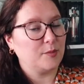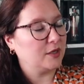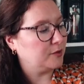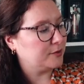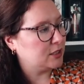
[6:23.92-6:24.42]
I
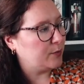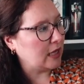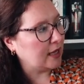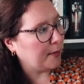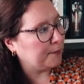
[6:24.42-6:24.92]
picked up
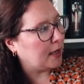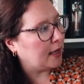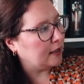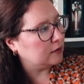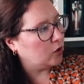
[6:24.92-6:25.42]
Speak
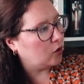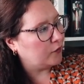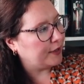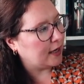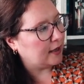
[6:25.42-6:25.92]
by
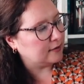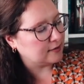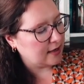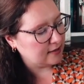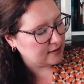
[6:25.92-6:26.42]
Laurie Halse
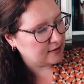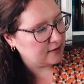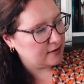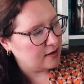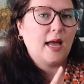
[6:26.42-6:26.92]
Anderson.